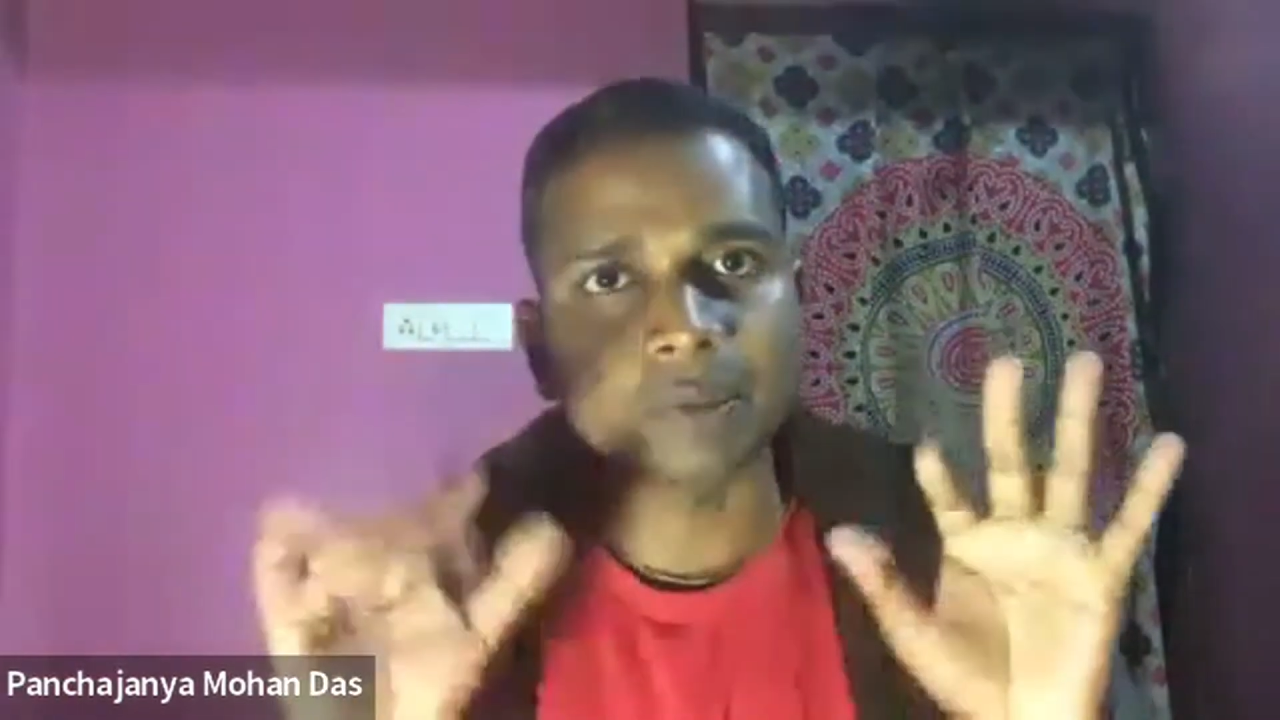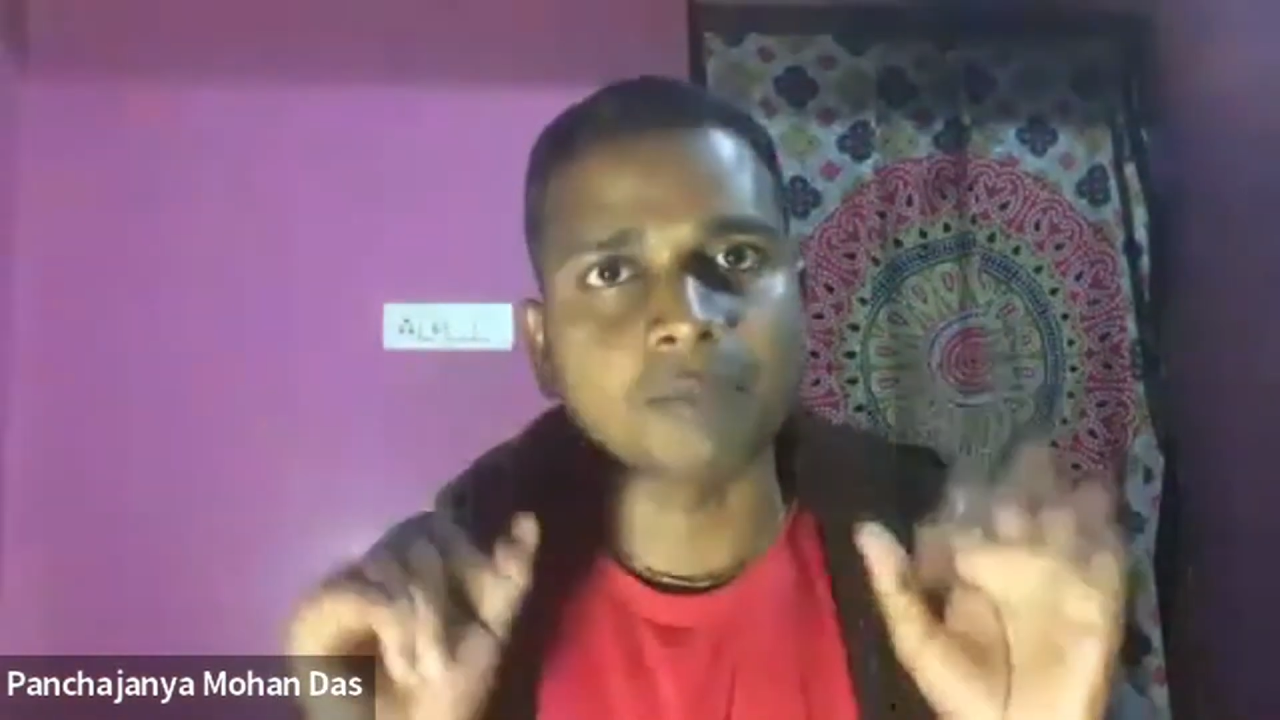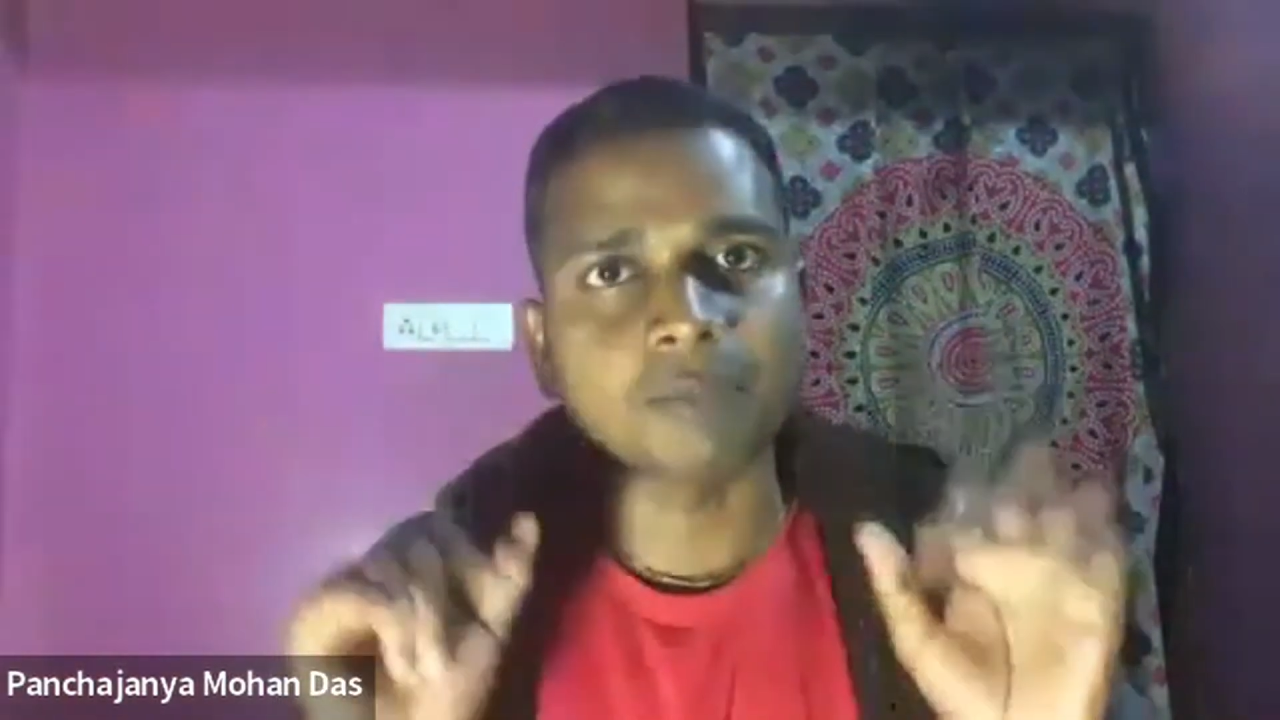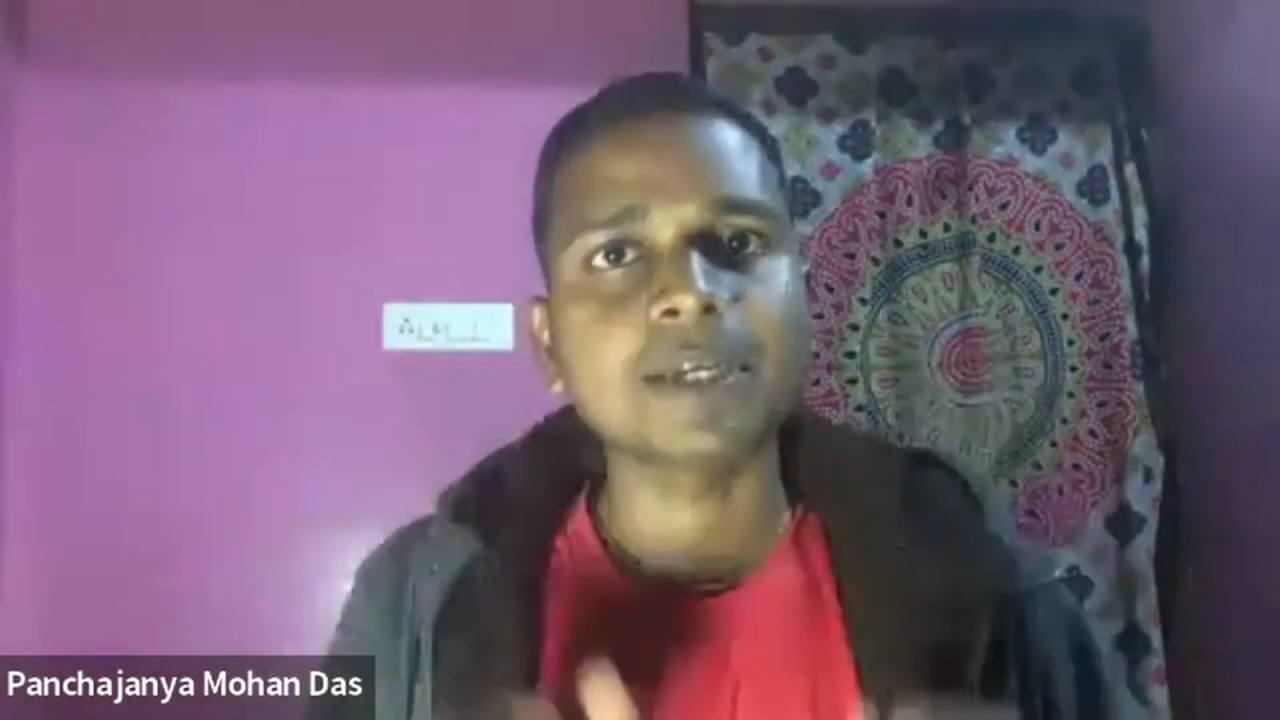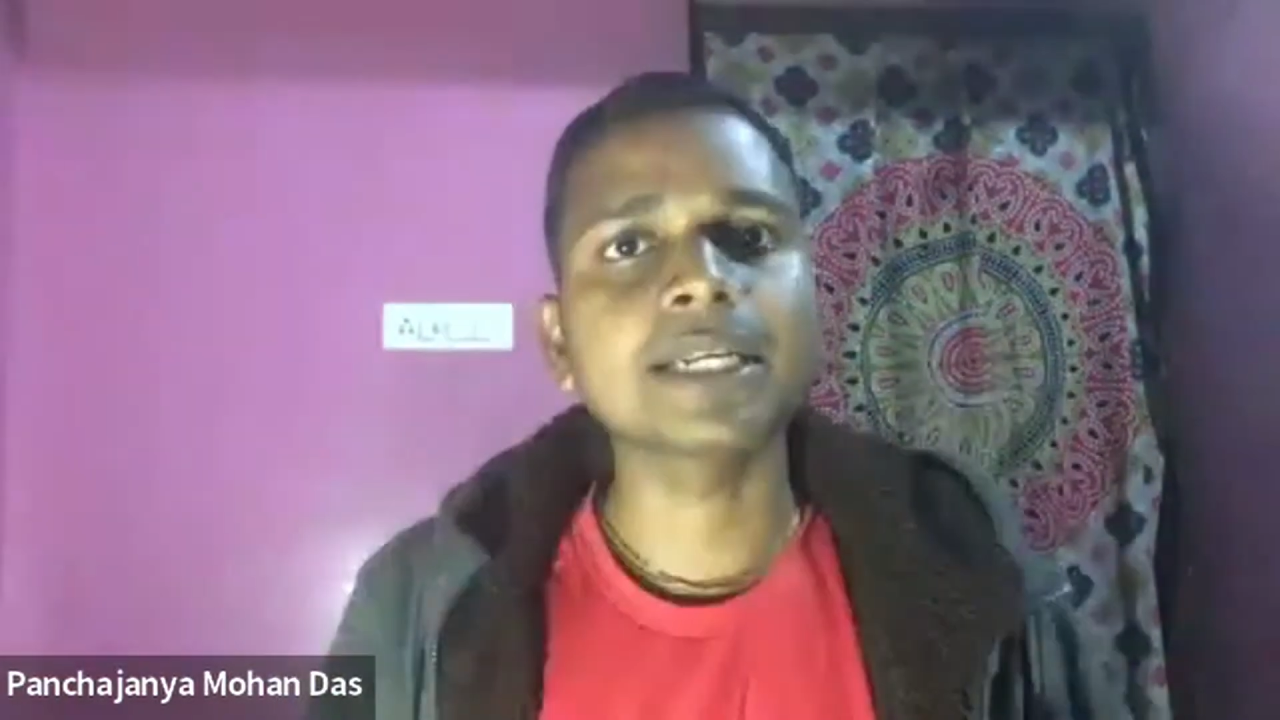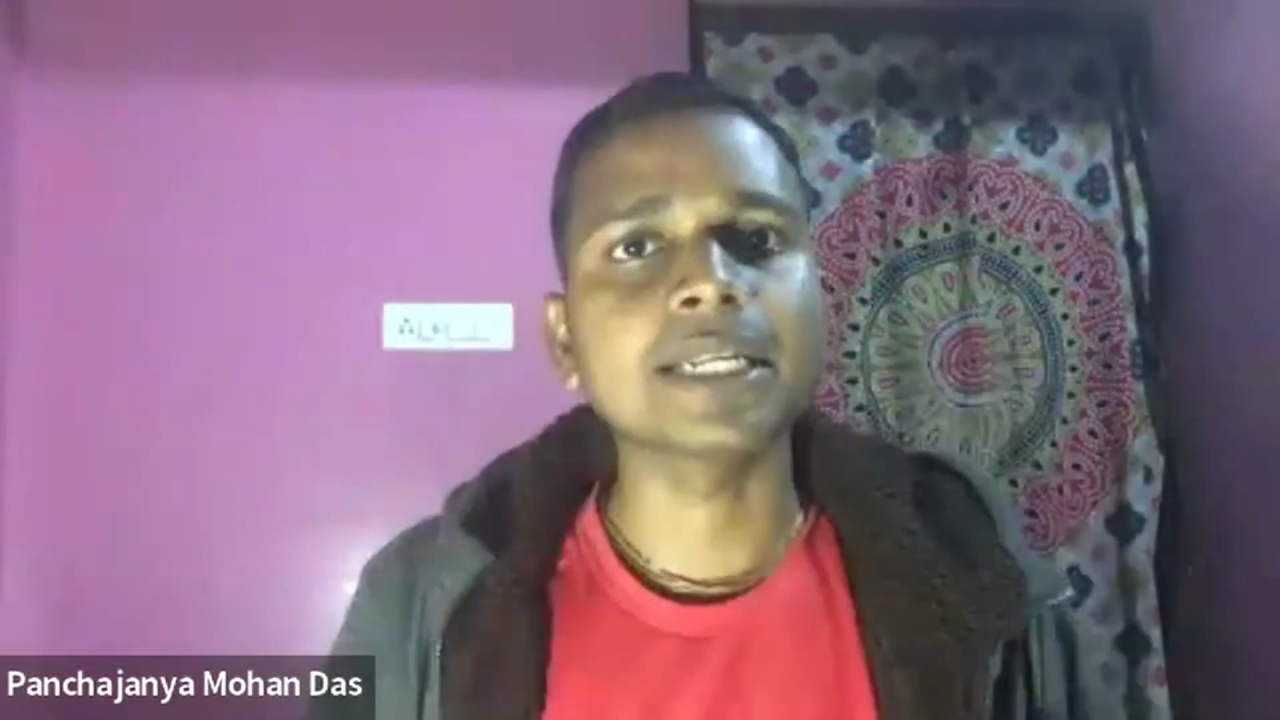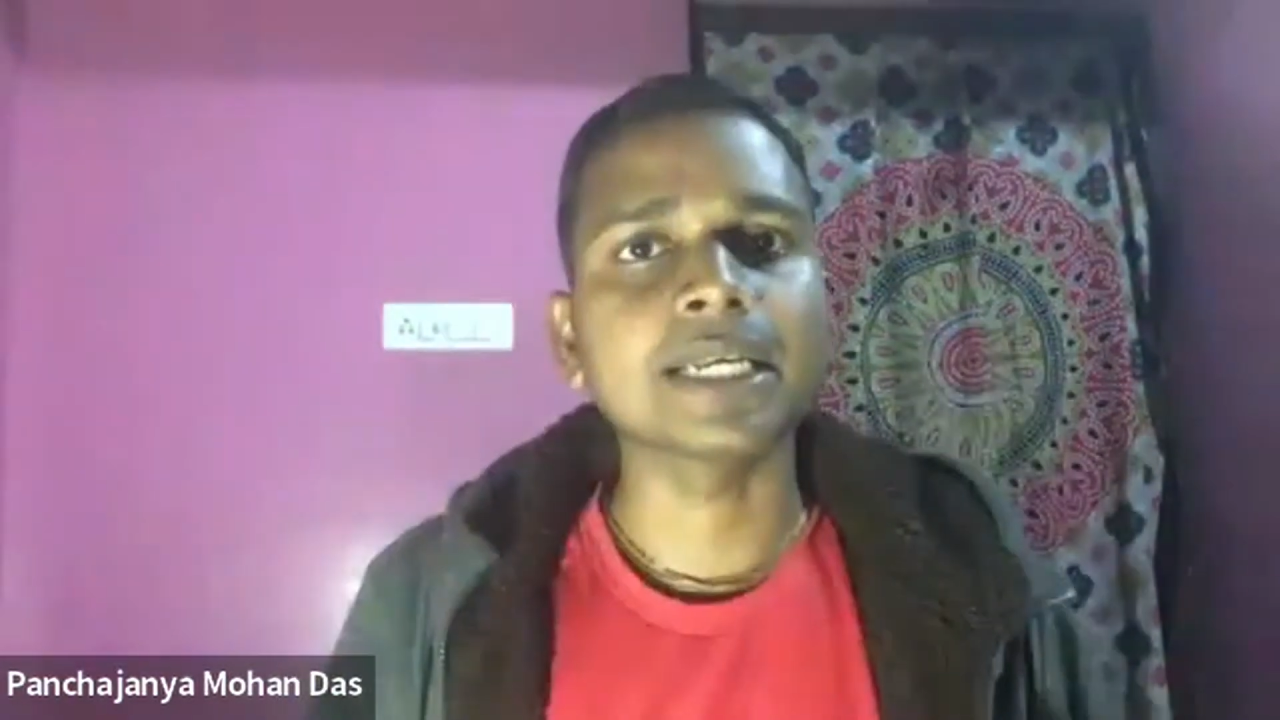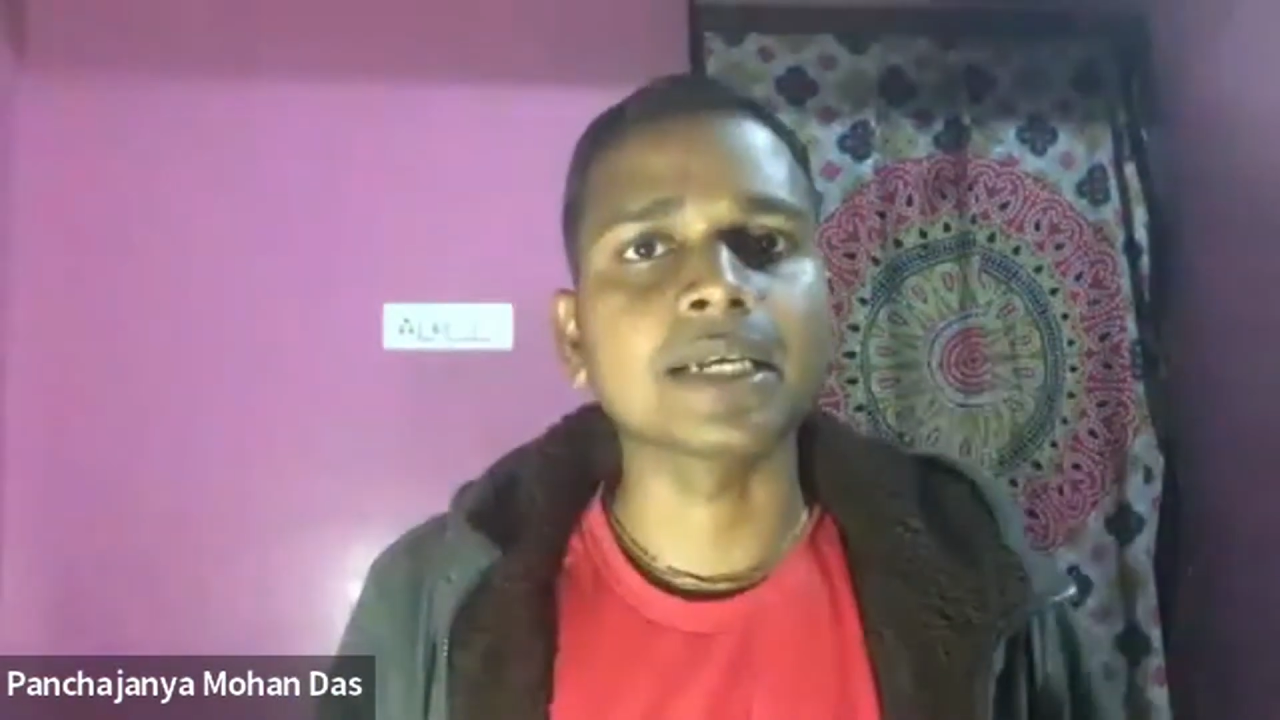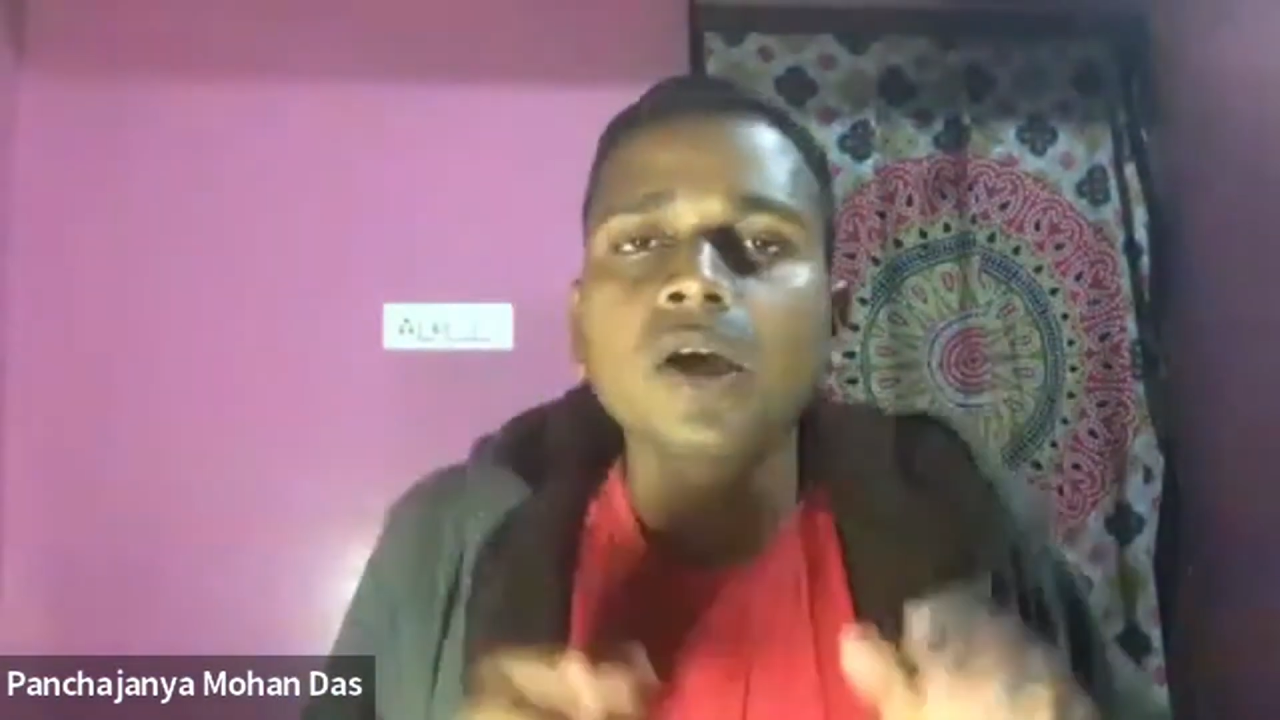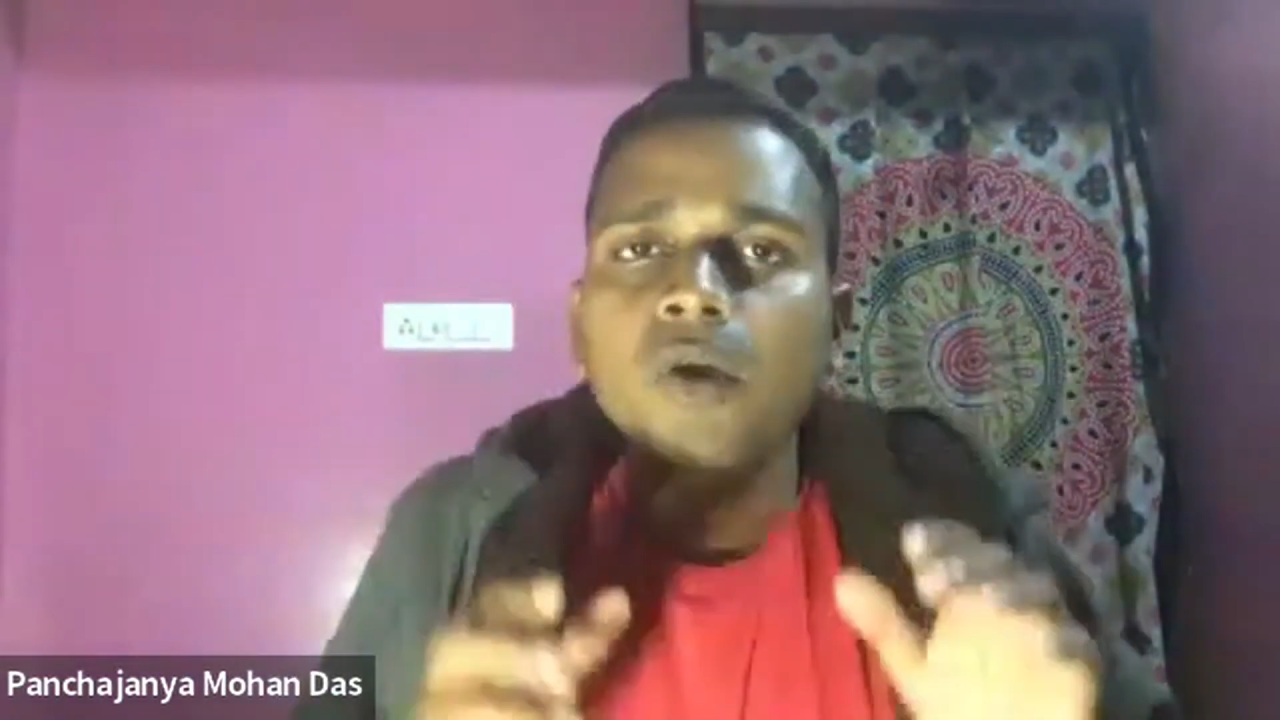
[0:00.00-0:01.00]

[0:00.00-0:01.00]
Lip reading: beginning,